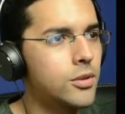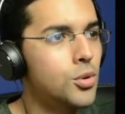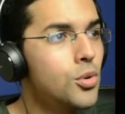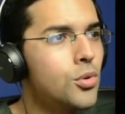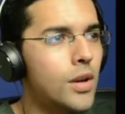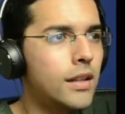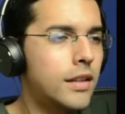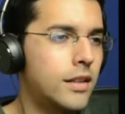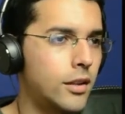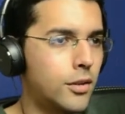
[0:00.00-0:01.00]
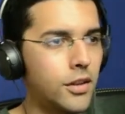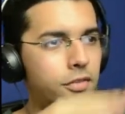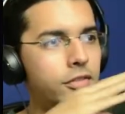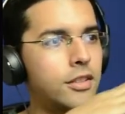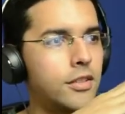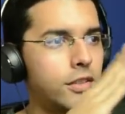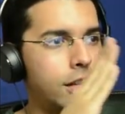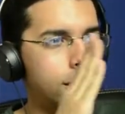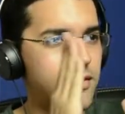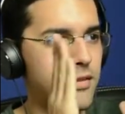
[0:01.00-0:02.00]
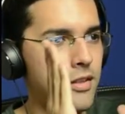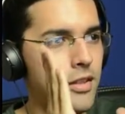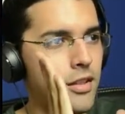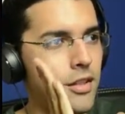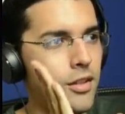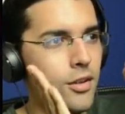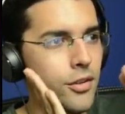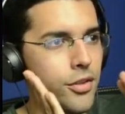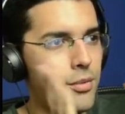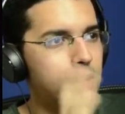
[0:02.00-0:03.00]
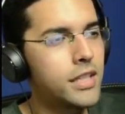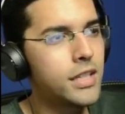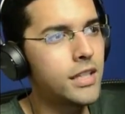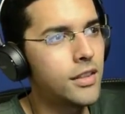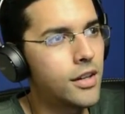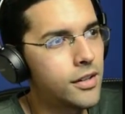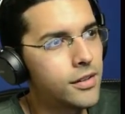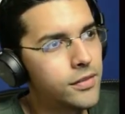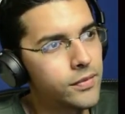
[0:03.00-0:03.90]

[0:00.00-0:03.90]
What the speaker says: Ooh, I like the little effect of like, you know, 3D in there.